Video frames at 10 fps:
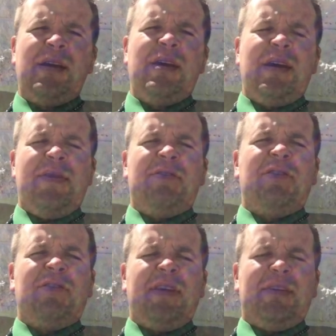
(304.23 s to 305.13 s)
And this
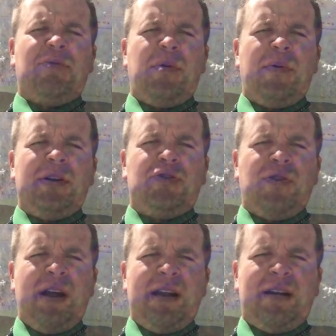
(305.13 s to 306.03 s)
is things we want to
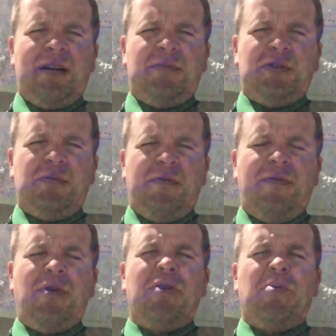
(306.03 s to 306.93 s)
try and accomplish
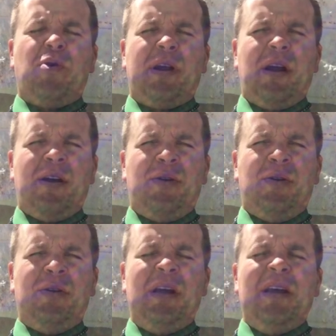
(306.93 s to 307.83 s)
before the morning
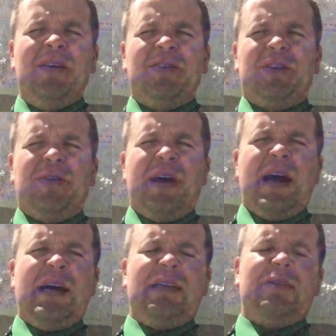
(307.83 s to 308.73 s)
huddle, so
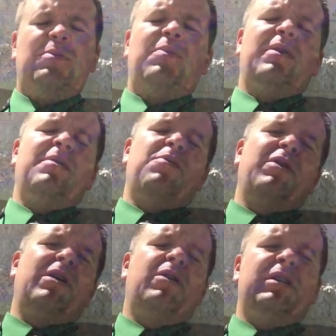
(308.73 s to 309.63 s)
that when the
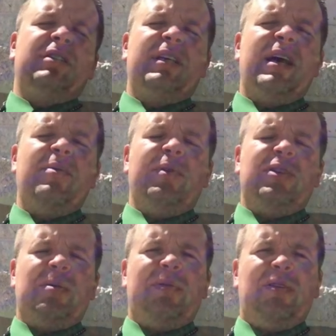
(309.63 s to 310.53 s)
morning huddle is done and we
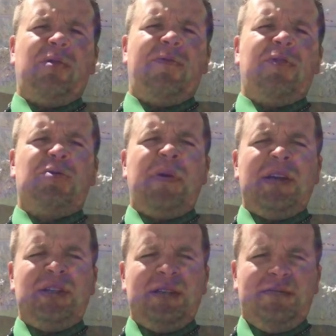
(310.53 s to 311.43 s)
jump into our first
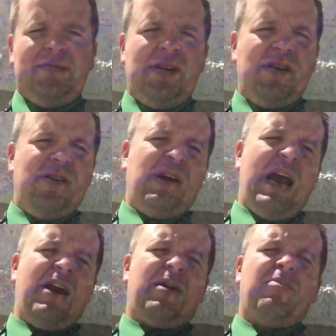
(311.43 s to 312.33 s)
patient,
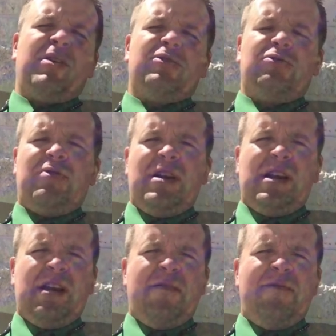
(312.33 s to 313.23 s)
air compressor is ready
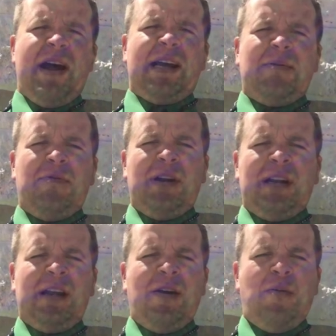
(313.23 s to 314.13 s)
to go, vacuum ready
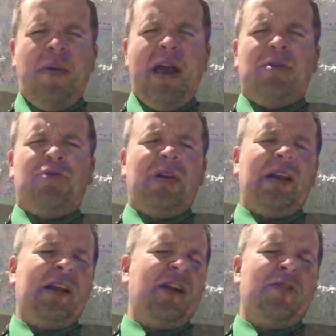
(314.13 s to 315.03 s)
to go, pano's ready
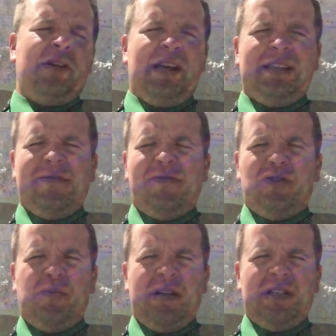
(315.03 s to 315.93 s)
to go in case that
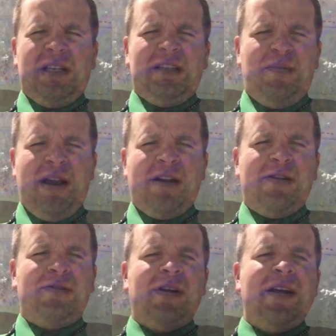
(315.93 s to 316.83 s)
first patient needs a
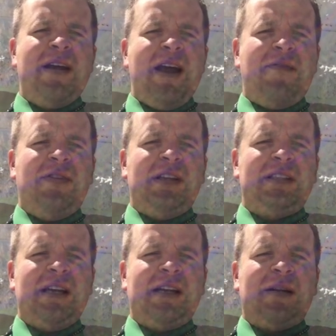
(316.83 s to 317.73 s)
pano. Everything's
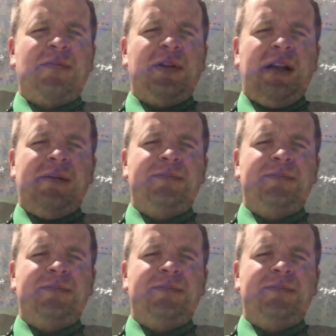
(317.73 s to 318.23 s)
done and completed.